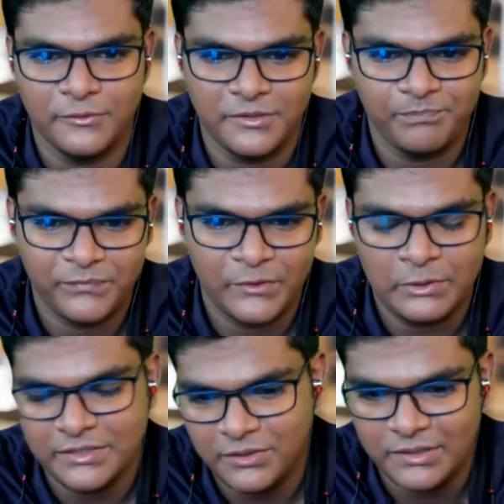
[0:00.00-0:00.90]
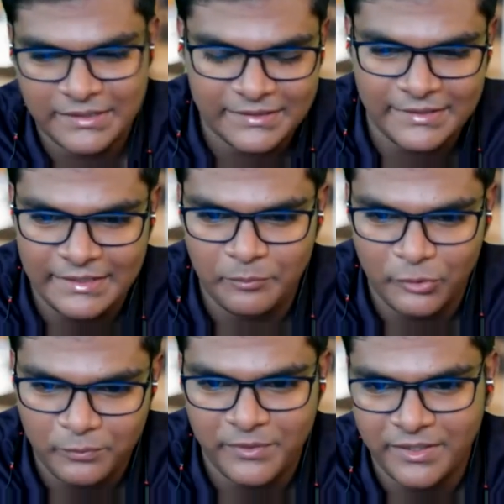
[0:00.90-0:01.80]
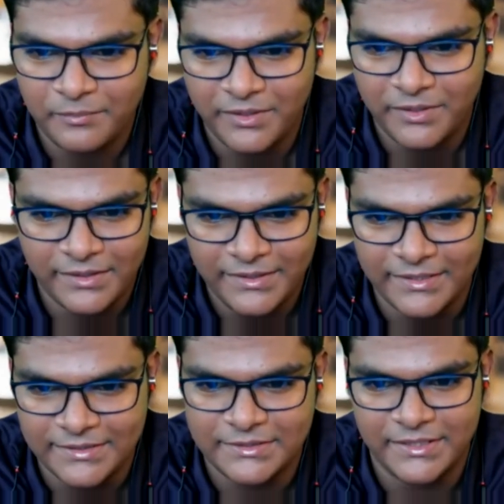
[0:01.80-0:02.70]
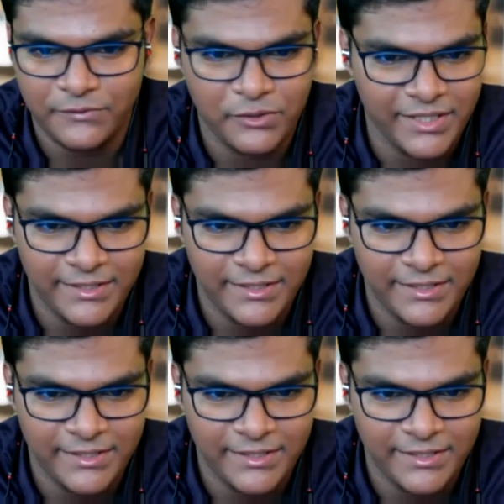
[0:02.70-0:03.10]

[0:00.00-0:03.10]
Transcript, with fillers: for. Well, it's not necessarily a blueprint, but yeah, just to give you an